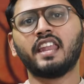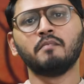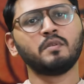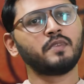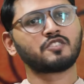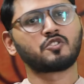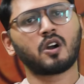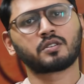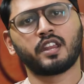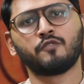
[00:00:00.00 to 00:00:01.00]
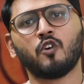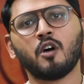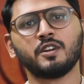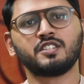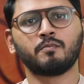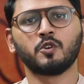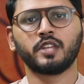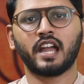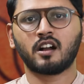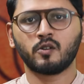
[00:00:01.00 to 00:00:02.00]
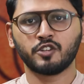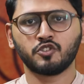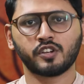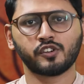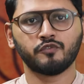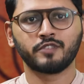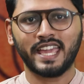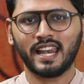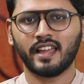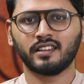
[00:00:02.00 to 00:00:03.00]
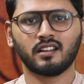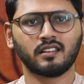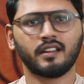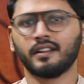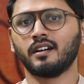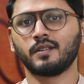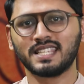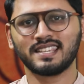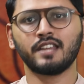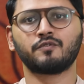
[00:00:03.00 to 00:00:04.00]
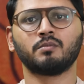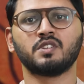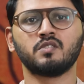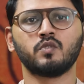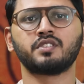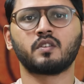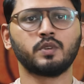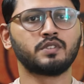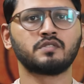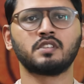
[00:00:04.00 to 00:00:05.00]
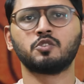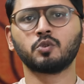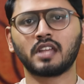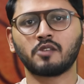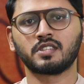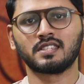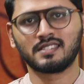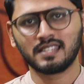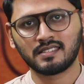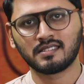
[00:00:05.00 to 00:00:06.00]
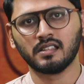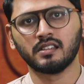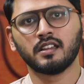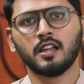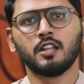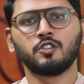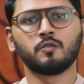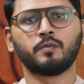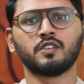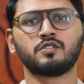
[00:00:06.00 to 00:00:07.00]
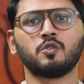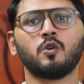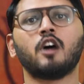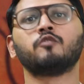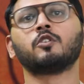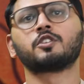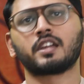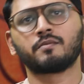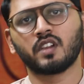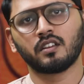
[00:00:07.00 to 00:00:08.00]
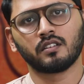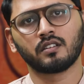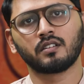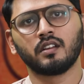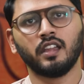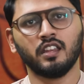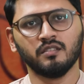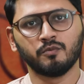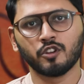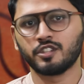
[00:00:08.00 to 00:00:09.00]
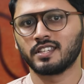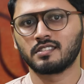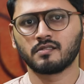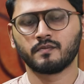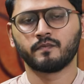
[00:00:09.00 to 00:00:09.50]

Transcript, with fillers: an MBBS doctor and former Deputy Accountant General of Kerala and Karnataka, resigned from the civil services in 2016 to pursue a full-time career in politics.